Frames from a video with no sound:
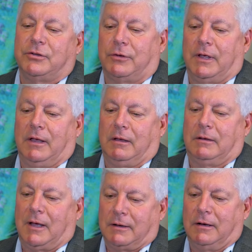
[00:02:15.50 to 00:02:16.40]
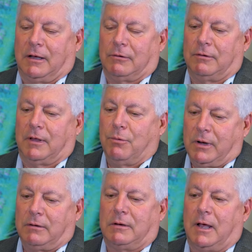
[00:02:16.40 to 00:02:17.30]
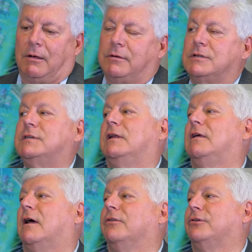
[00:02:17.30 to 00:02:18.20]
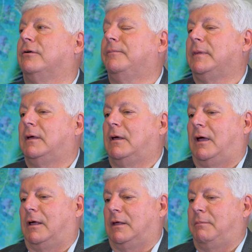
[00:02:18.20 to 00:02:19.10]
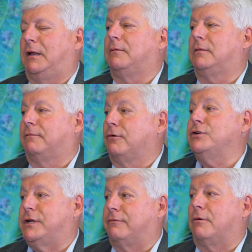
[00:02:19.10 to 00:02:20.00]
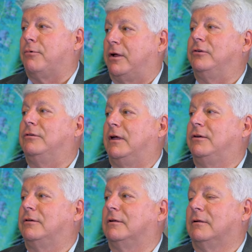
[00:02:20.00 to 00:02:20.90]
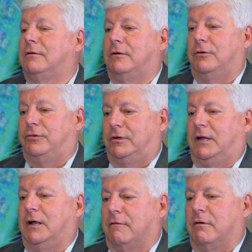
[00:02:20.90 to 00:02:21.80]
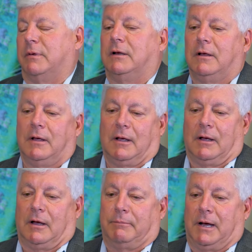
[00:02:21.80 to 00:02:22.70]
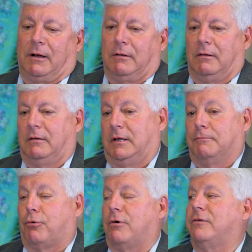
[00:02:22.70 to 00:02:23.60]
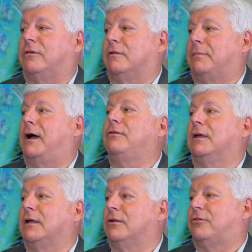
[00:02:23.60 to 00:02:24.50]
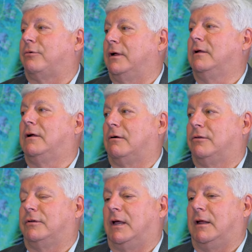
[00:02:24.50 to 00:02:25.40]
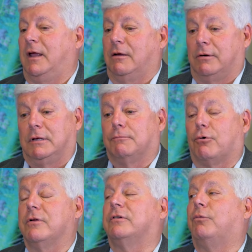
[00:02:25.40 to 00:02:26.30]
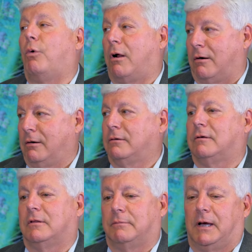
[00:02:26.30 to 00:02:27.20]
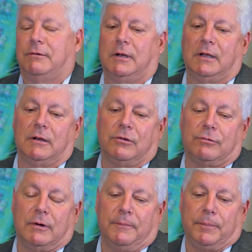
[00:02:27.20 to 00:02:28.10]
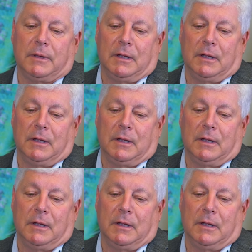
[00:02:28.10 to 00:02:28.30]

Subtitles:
So they got together, they went down to city council, and they made the first ever presentation to city government about the importance of the biotech industry here in San Diego and the importance of water for the biotech industry.